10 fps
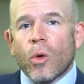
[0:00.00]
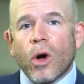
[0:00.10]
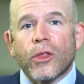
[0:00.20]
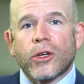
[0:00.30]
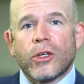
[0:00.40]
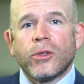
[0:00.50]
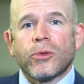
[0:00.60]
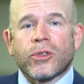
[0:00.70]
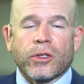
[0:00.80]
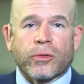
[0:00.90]
Well, the good
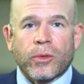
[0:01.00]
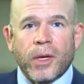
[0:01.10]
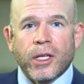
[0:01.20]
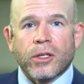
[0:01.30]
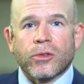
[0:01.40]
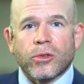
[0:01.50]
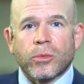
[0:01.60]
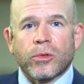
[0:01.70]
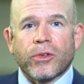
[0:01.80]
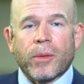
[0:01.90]
news is for many
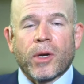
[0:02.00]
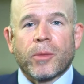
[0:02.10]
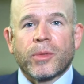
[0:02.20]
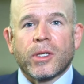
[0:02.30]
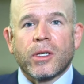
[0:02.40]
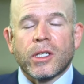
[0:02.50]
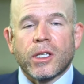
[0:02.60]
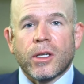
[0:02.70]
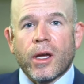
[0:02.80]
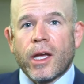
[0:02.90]
consumers that might be in
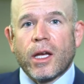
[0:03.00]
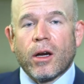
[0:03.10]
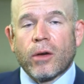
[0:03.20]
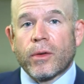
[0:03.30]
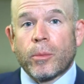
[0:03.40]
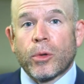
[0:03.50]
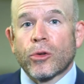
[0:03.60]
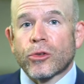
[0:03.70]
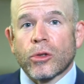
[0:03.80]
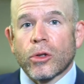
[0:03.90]
need of a
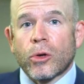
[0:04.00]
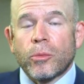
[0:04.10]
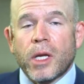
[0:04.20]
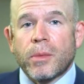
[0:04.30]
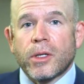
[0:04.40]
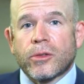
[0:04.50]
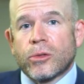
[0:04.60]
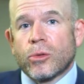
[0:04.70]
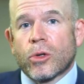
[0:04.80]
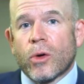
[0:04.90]
personal loan, maybe
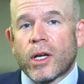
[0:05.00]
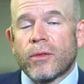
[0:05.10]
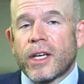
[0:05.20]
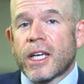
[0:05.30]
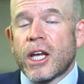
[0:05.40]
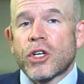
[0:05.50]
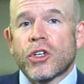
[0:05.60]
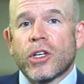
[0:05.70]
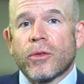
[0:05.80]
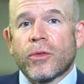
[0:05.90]
to go on a
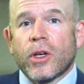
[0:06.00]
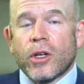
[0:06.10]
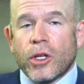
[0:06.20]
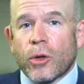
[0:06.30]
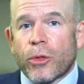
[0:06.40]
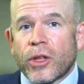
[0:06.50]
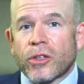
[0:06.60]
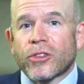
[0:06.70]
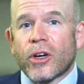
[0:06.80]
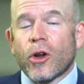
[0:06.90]
vacation if you know,
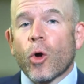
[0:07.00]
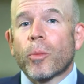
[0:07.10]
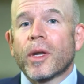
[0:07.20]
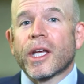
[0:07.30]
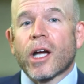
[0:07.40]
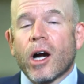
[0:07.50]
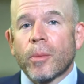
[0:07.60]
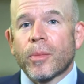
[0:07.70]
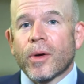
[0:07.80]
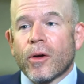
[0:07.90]
things start opening
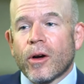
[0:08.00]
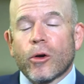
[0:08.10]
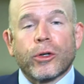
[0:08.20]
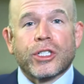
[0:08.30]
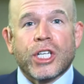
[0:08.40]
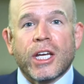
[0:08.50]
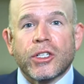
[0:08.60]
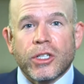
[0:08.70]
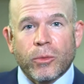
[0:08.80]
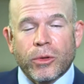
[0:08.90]
up or
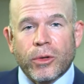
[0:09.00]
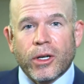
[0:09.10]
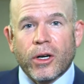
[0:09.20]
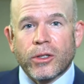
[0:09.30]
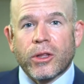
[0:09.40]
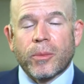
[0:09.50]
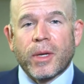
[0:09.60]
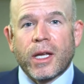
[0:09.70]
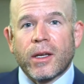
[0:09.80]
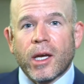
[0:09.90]
changing with regard to the
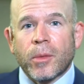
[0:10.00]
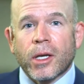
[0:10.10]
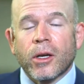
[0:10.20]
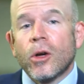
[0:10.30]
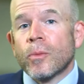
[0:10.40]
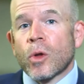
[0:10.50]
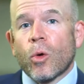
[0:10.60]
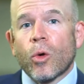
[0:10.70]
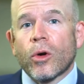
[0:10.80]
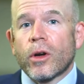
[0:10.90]
pandemic,
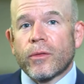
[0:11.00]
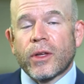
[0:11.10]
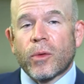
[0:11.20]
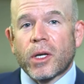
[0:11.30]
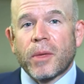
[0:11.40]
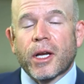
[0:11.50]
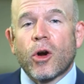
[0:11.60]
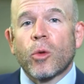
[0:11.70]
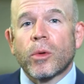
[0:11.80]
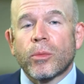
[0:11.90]
or if they want to make
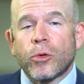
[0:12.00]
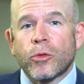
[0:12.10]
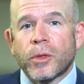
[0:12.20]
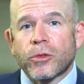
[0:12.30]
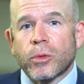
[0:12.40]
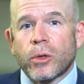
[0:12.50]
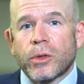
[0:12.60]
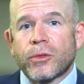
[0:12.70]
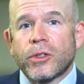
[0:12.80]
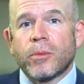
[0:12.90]
home improvements, where
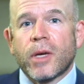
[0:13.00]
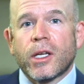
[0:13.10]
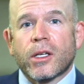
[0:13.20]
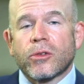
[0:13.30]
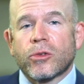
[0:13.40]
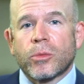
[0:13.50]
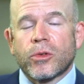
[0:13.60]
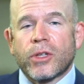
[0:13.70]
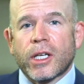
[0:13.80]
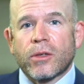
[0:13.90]
we've seen many
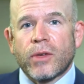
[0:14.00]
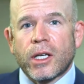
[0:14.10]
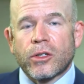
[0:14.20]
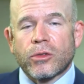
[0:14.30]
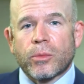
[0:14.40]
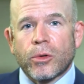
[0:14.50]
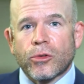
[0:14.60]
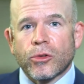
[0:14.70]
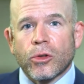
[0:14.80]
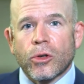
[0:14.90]
consumers take advantage of
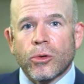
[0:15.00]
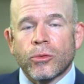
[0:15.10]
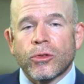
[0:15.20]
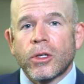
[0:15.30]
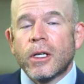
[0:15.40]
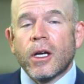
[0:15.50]
personal loans,